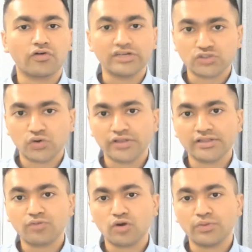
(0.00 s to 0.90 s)

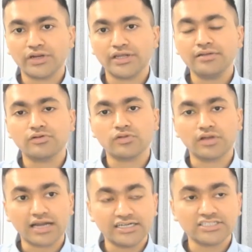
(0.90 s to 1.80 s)
restoring the property to
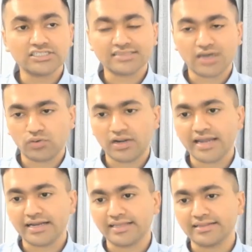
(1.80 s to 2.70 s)
the conditions
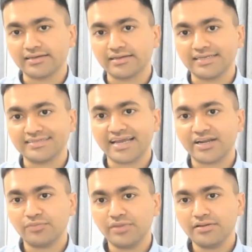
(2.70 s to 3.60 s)
outlined in the lease
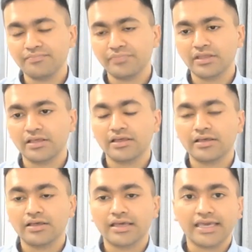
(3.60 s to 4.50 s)
agreement.
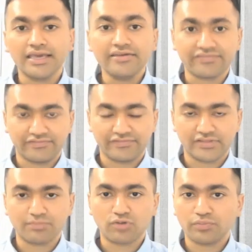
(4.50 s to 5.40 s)
If
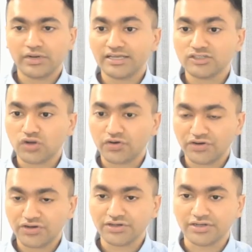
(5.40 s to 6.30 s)
the property is not
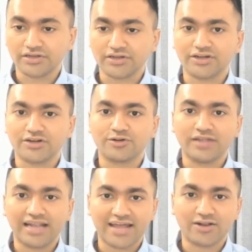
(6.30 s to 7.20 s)
returned
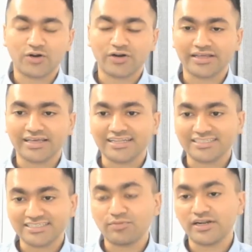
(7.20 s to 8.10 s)
to the landlord in
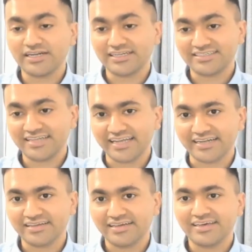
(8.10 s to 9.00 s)
the stipulated
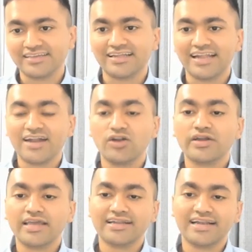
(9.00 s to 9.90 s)
state, the
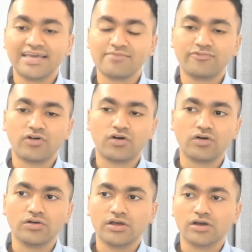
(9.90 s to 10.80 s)
landlord can claim
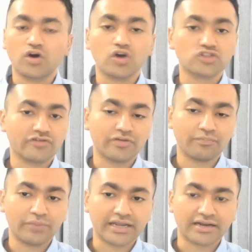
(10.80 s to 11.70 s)
for cost of
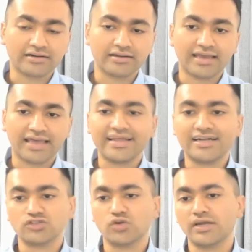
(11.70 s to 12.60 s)
repair, and
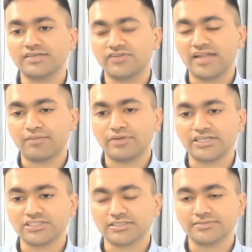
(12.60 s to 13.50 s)
that is known as
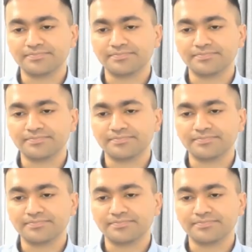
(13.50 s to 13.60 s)
dilapidations.